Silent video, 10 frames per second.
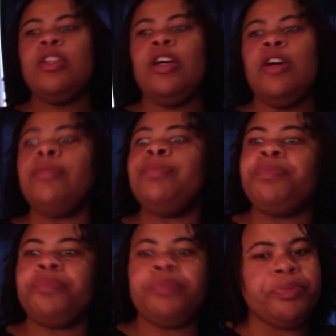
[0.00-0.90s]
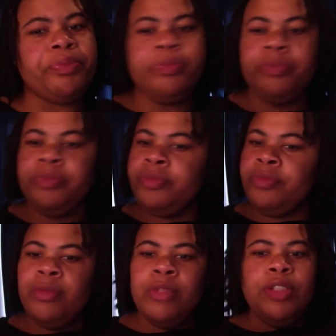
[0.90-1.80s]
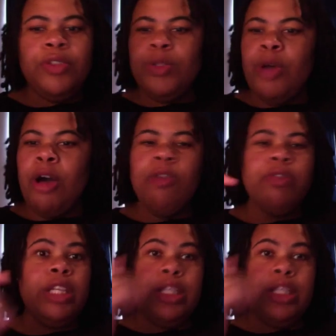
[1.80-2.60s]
know, you too old for this.